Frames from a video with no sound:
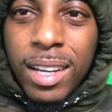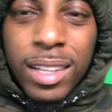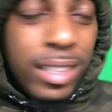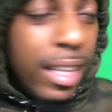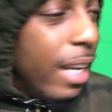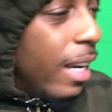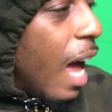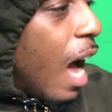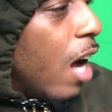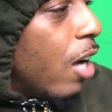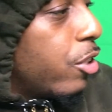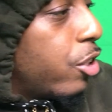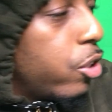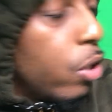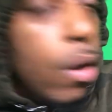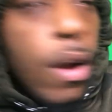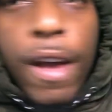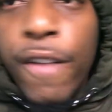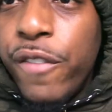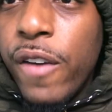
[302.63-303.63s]
Then I'll
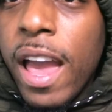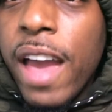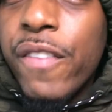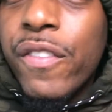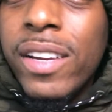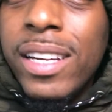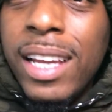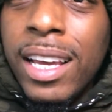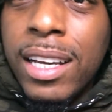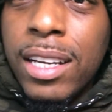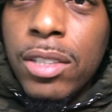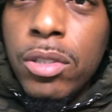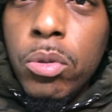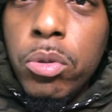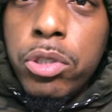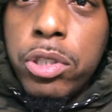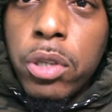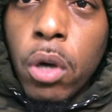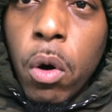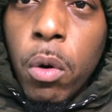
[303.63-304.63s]
show, for every nigga
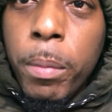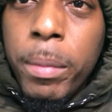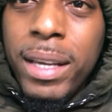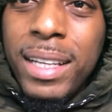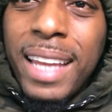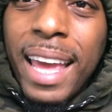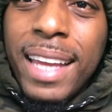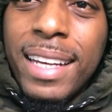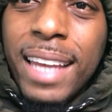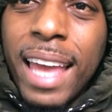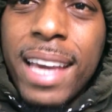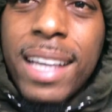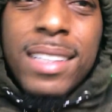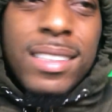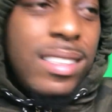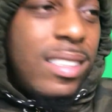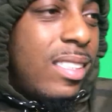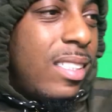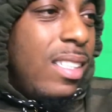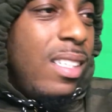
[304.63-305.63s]
you show me they
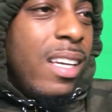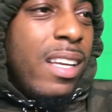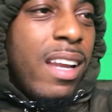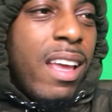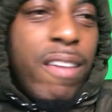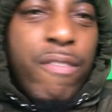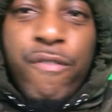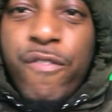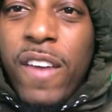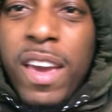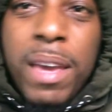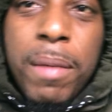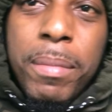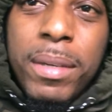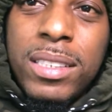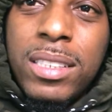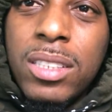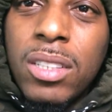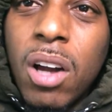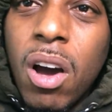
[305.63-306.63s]
legacy and they
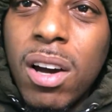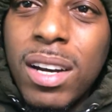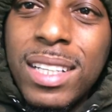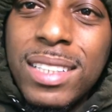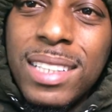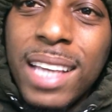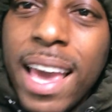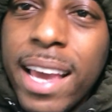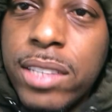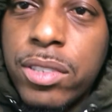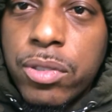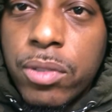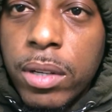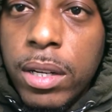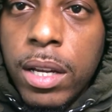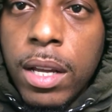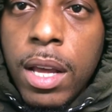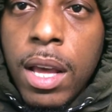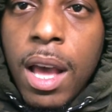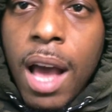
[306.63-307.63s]
famous and all this
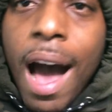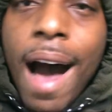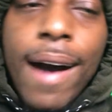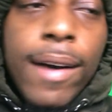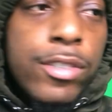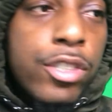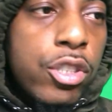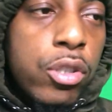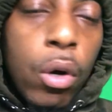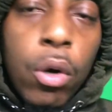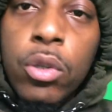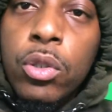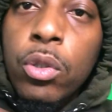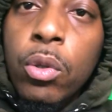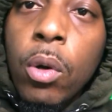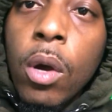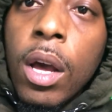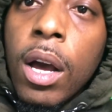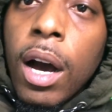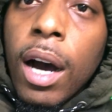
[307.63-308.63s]
extra, I'll show
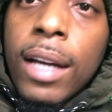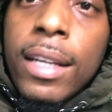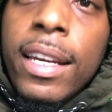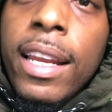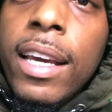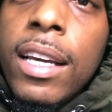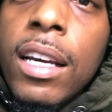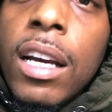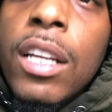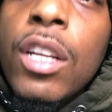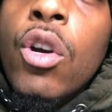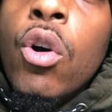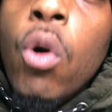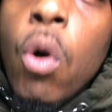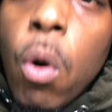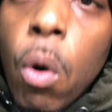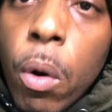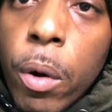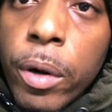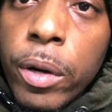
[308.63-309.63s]
you a nigga in the
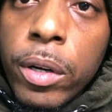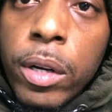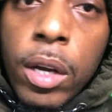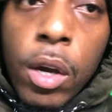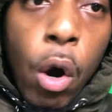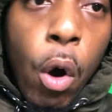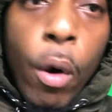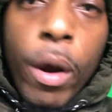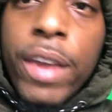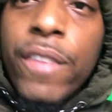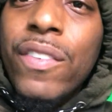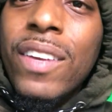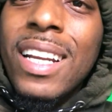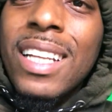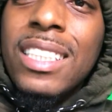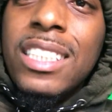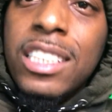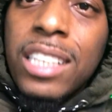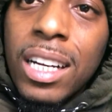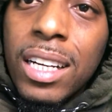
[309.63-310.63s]
corner or even
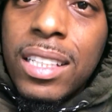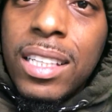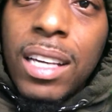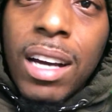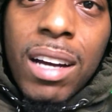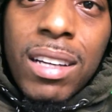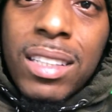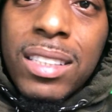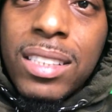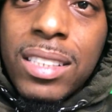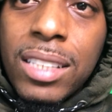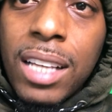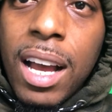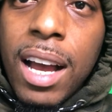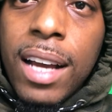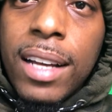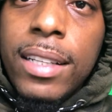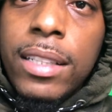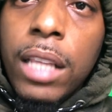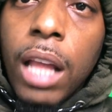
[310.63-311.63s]
a junkie on the
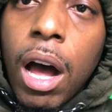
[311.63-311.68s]
side,